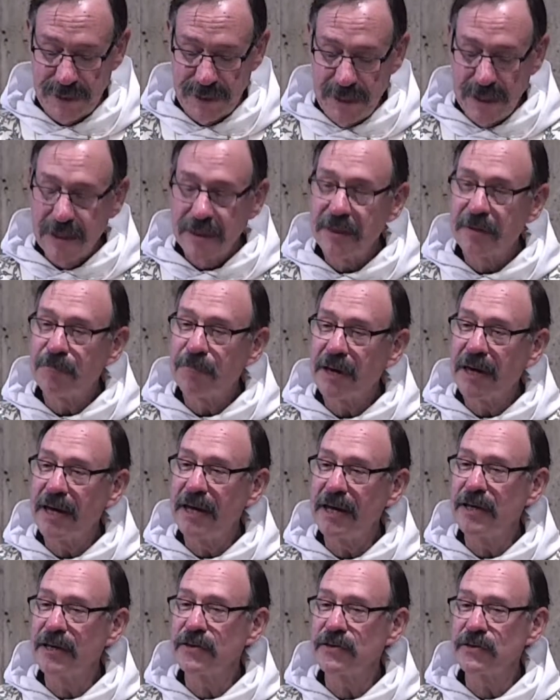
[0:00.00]
The
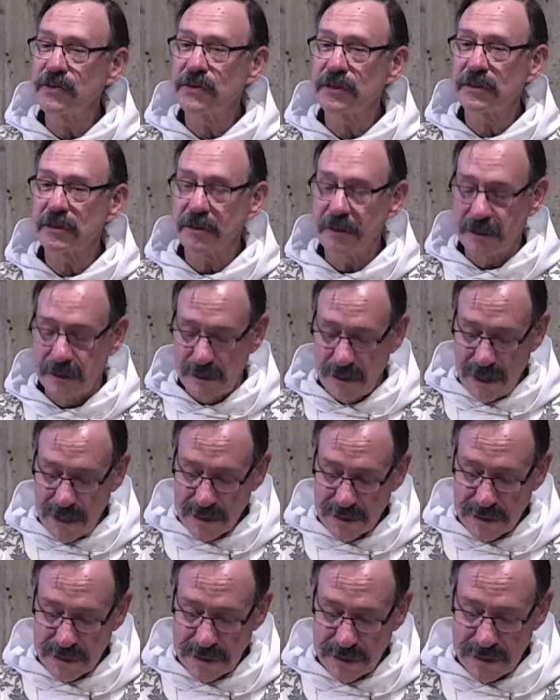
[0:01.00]
pains and
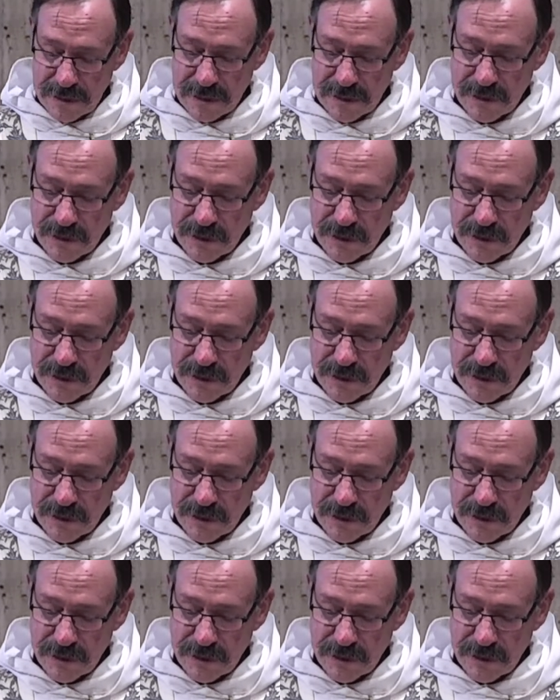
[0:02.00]
losses she